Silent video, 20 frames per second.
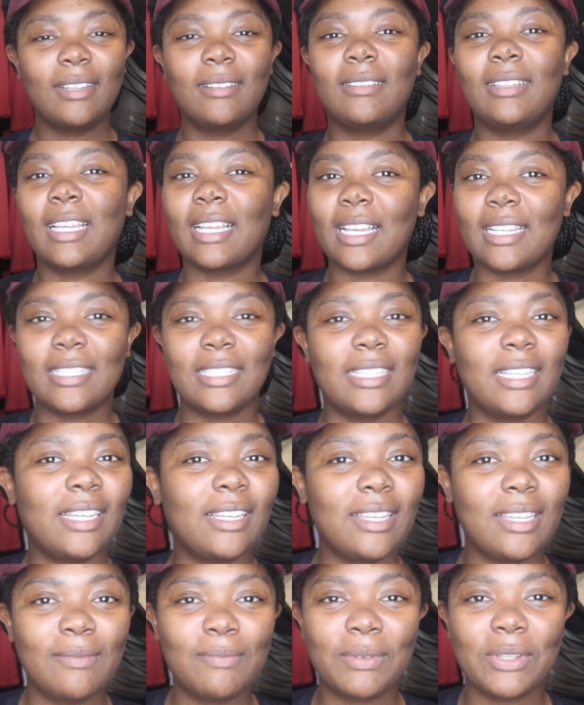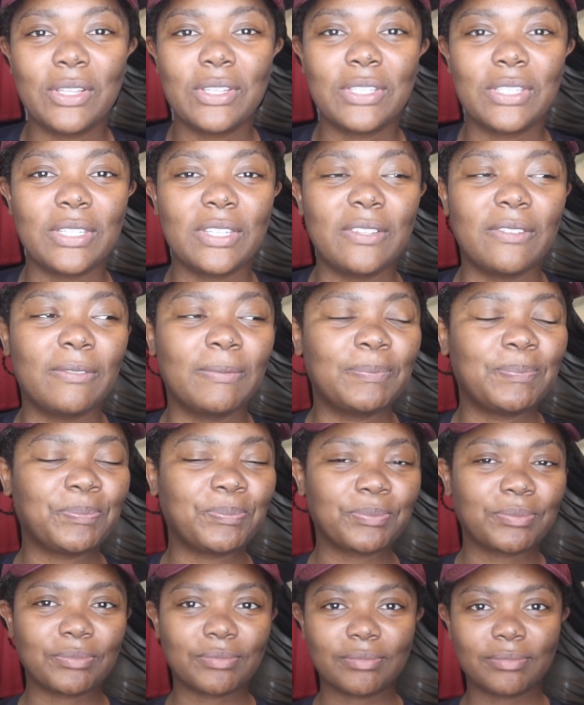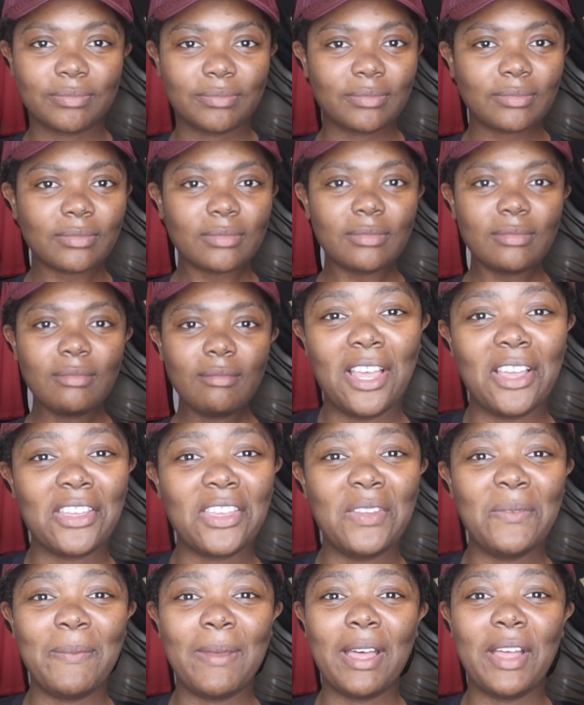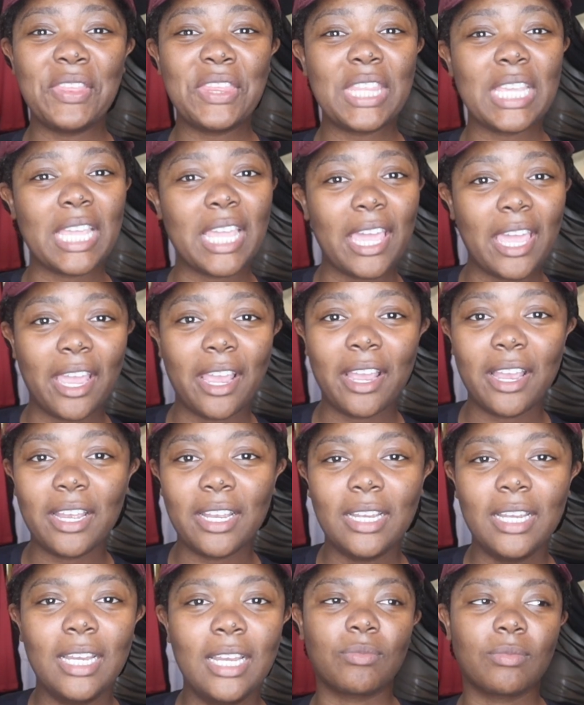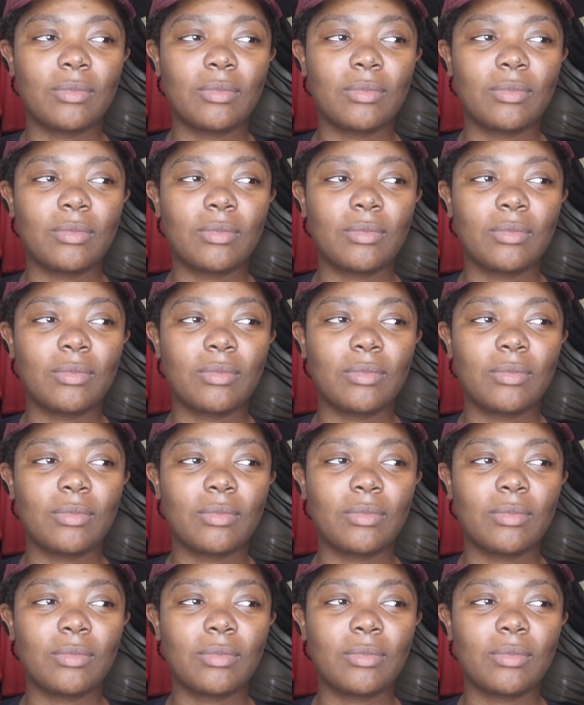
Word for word: Like I said, impulsive. Talk about the care.